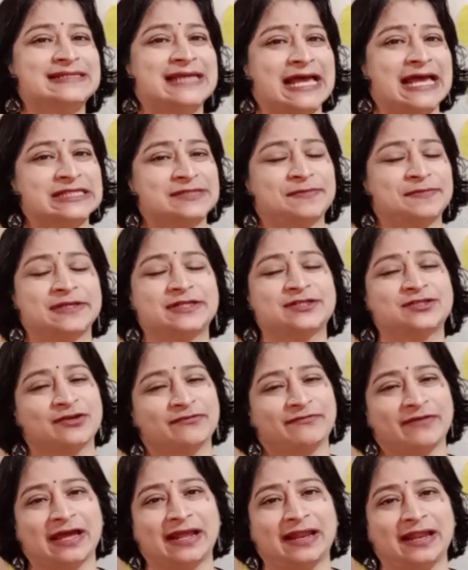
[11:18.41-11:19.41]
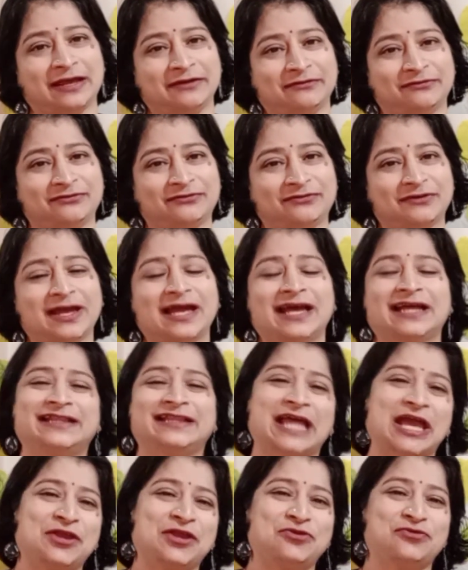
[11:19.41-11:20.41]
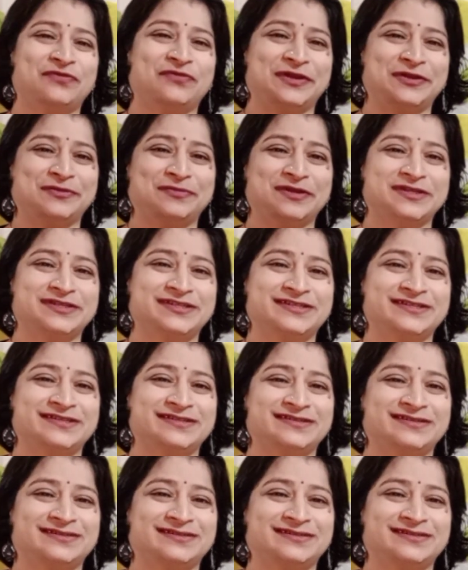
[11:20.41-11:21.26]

aspects of our life. Thank you very much.